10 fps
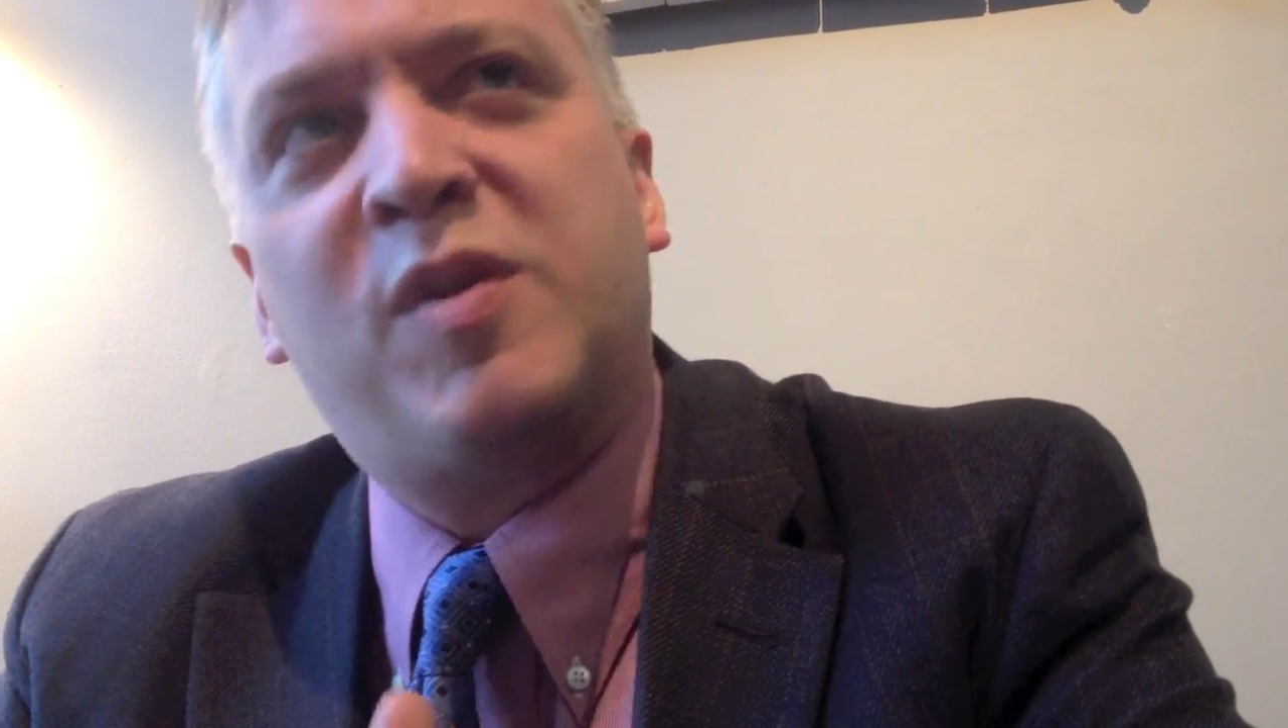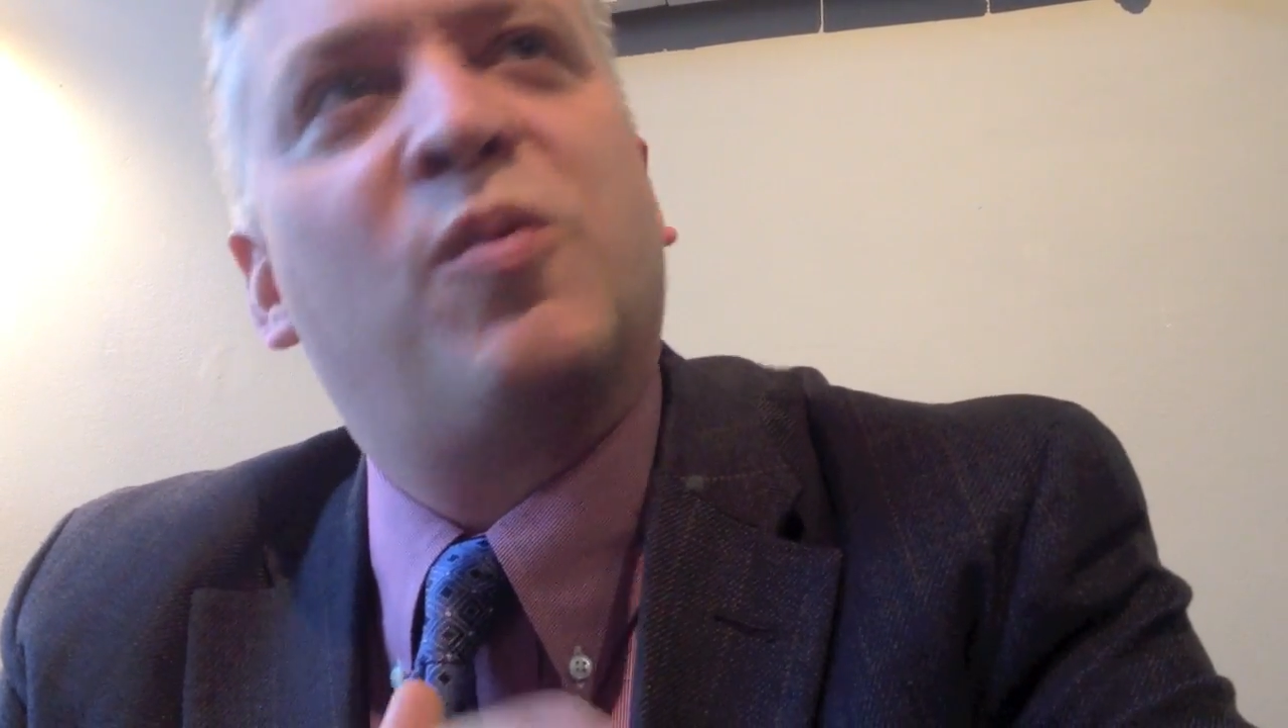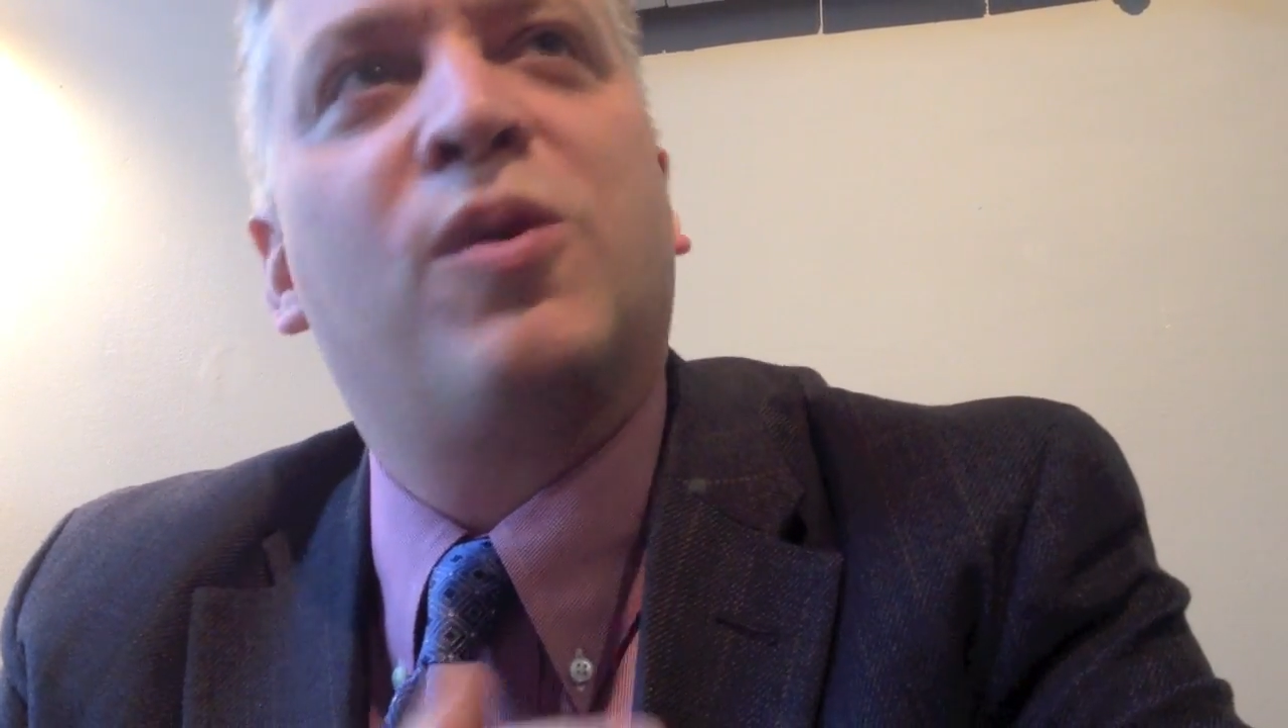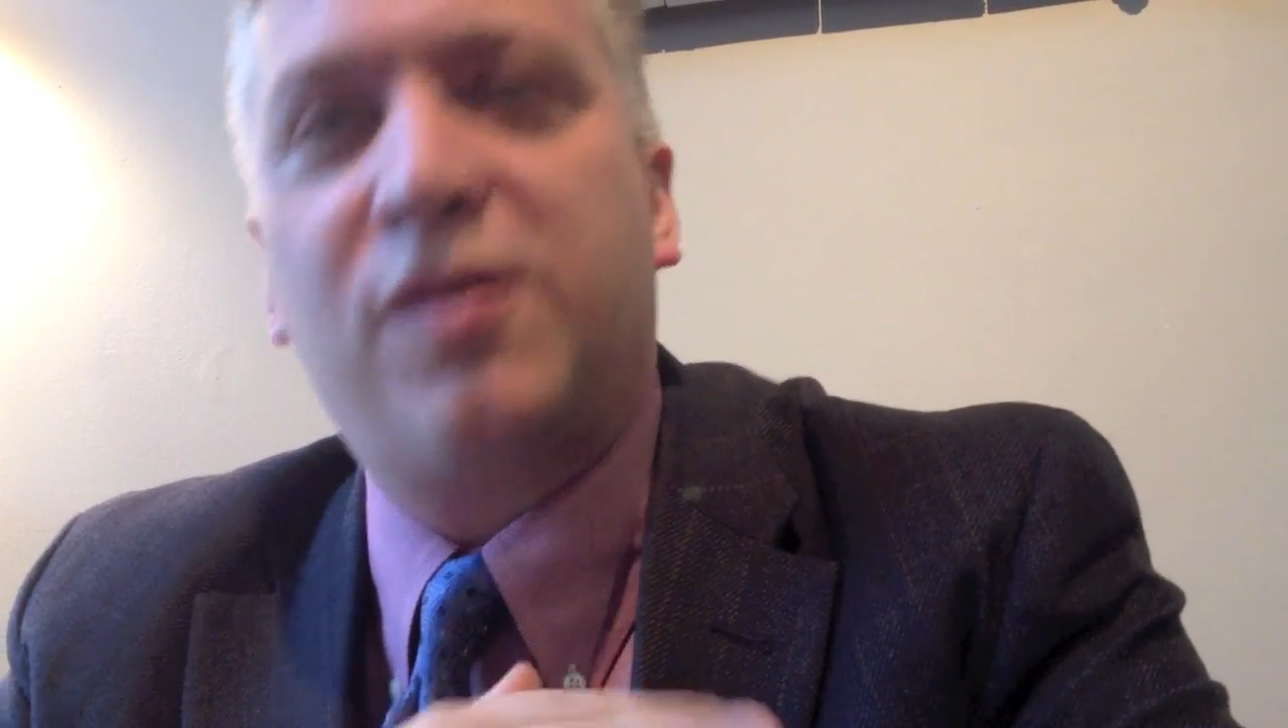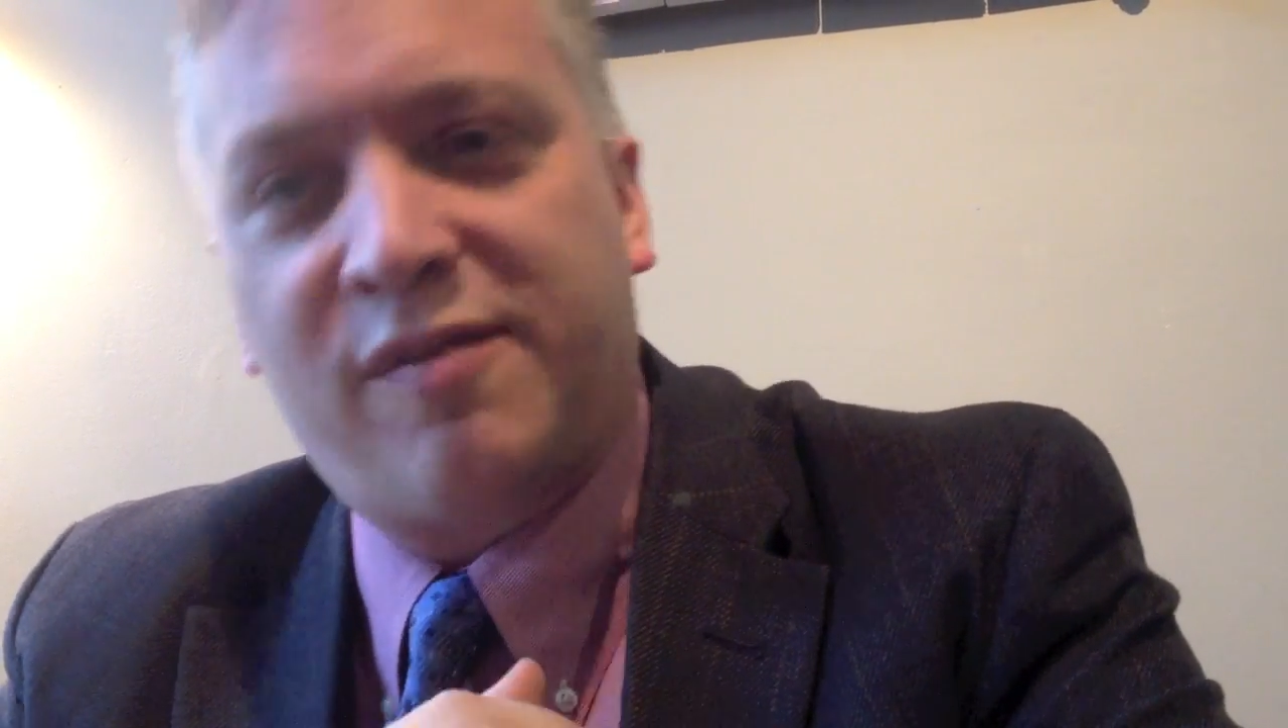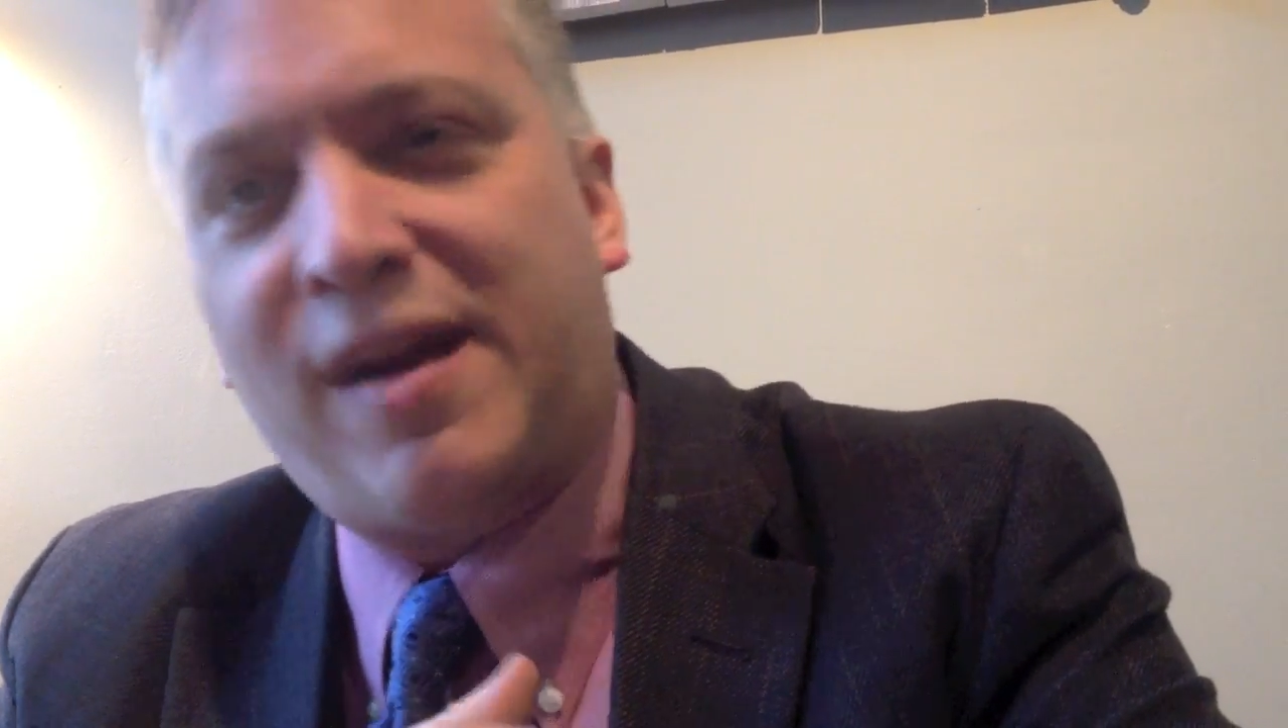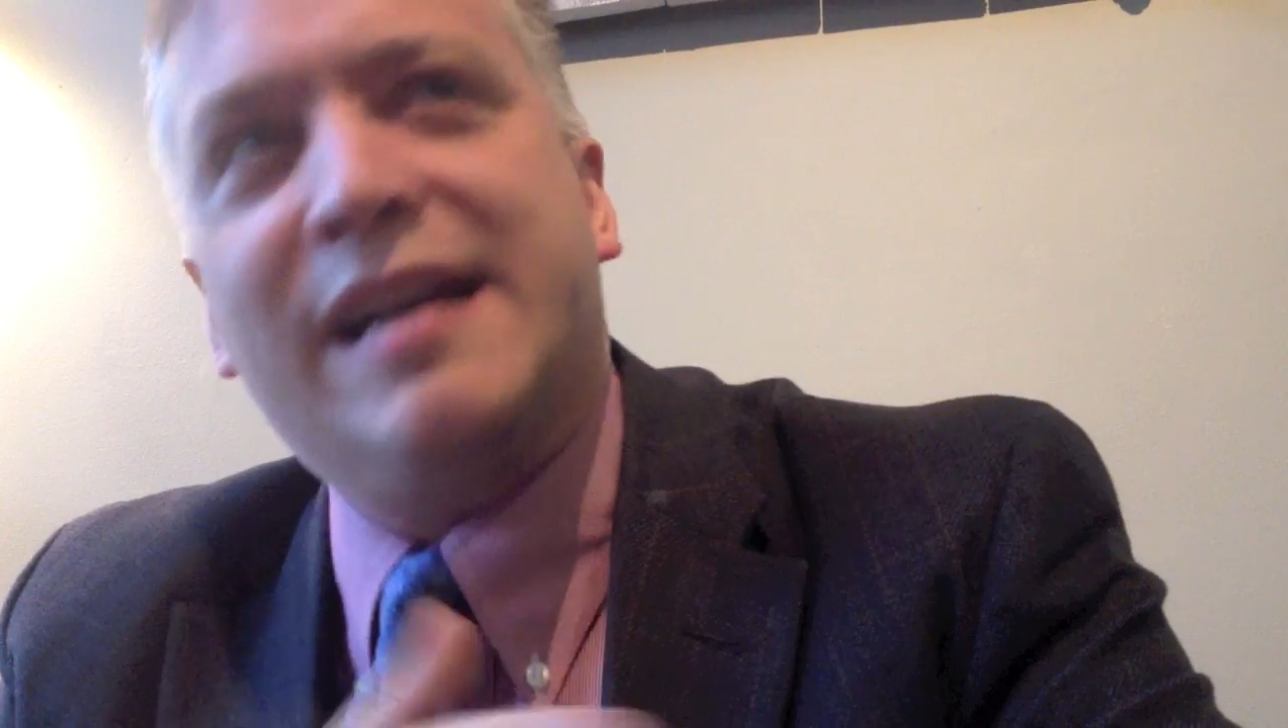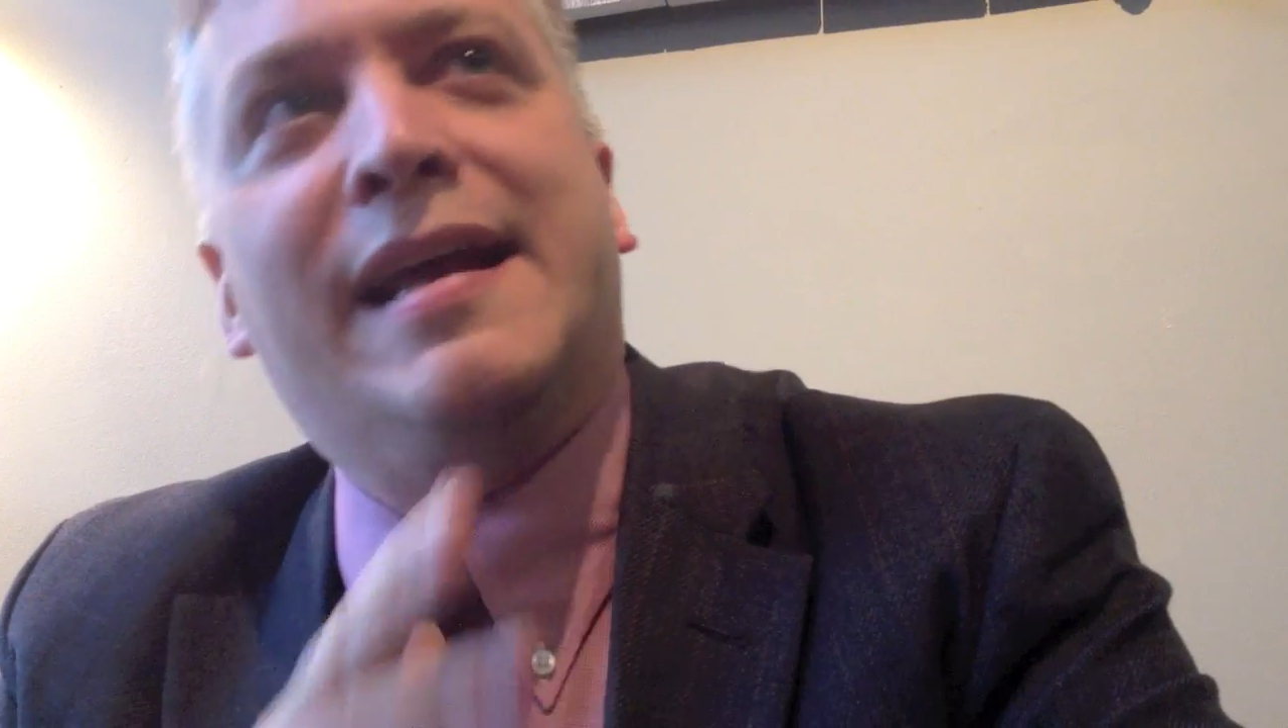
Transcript: be worthy of my